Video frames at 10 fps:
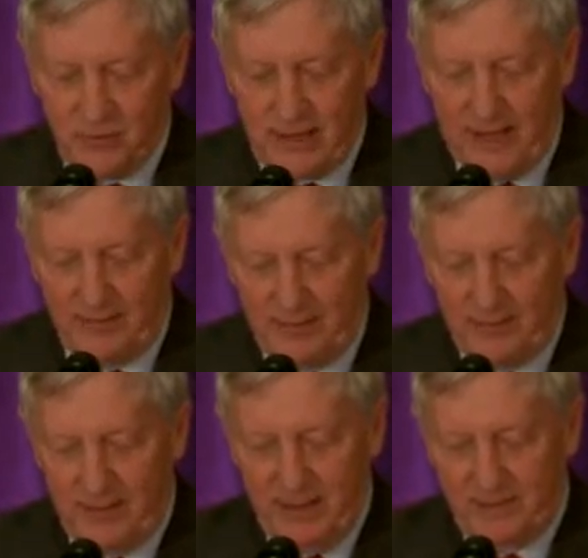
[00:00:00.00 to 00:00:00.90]
to a couple
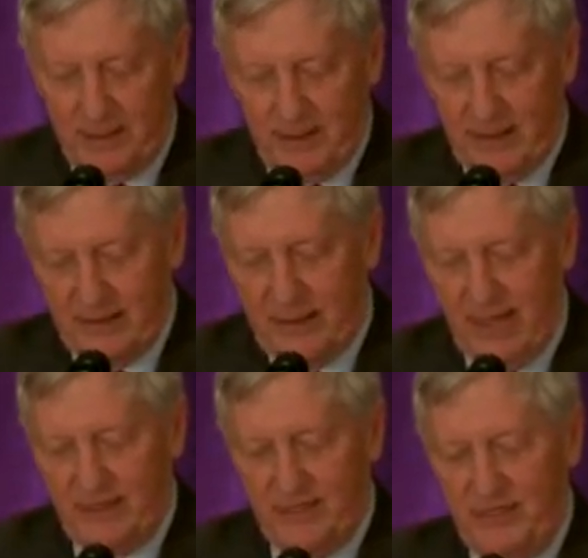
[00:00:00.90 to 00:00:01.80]
of people.
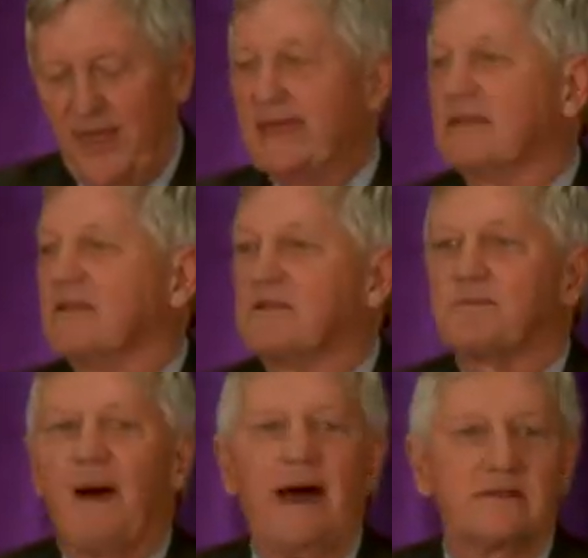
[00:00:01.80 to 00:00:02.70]
Again, thank you to the
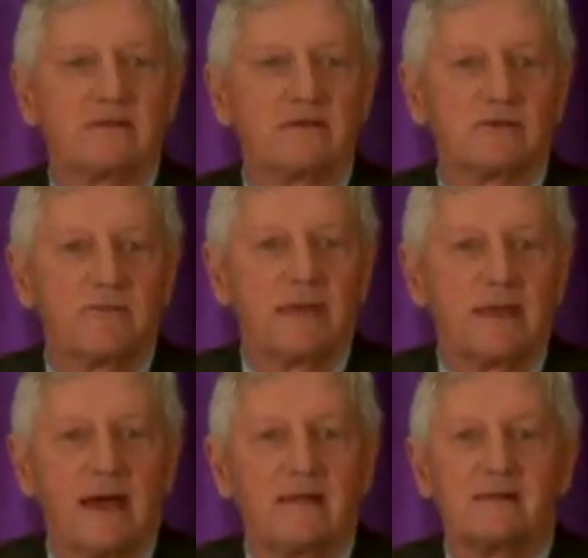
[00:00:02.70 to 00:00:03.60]
sponsors
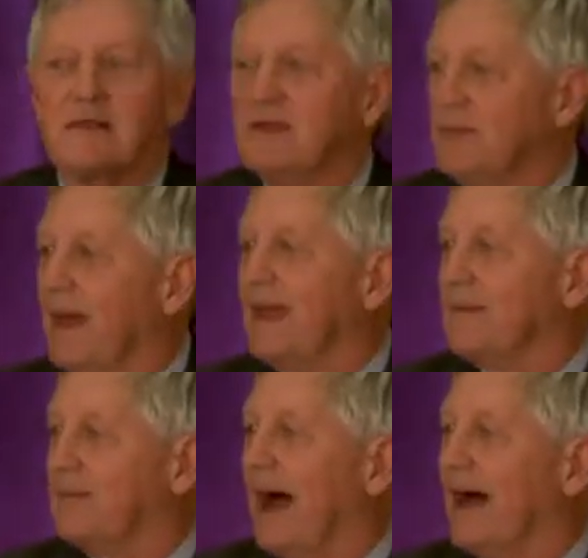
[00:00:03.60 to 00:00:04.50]
because you make
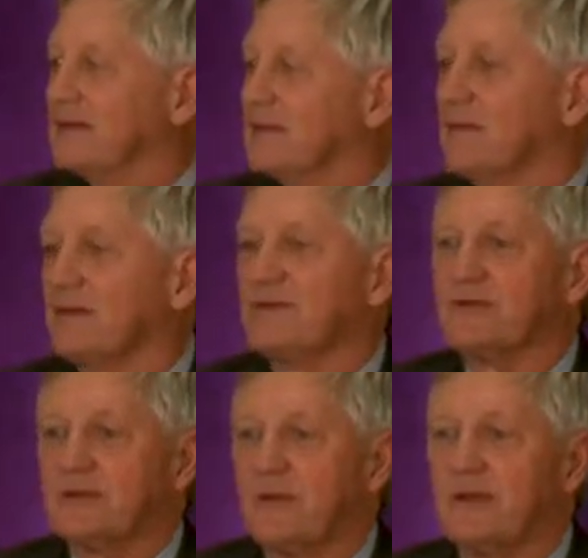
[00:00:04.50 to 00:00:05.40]
it possible
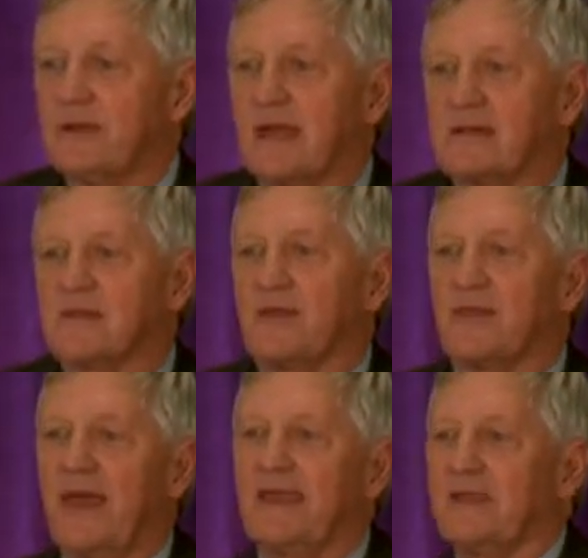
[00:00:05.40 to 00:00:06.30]
for doing that. So
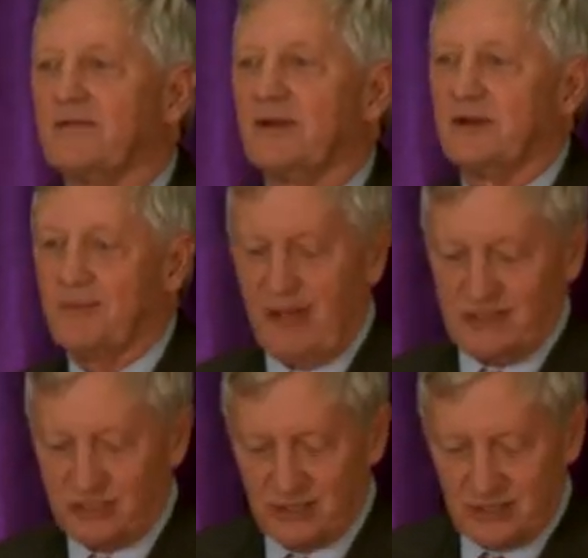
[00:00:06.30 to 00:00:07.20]
thank you very much.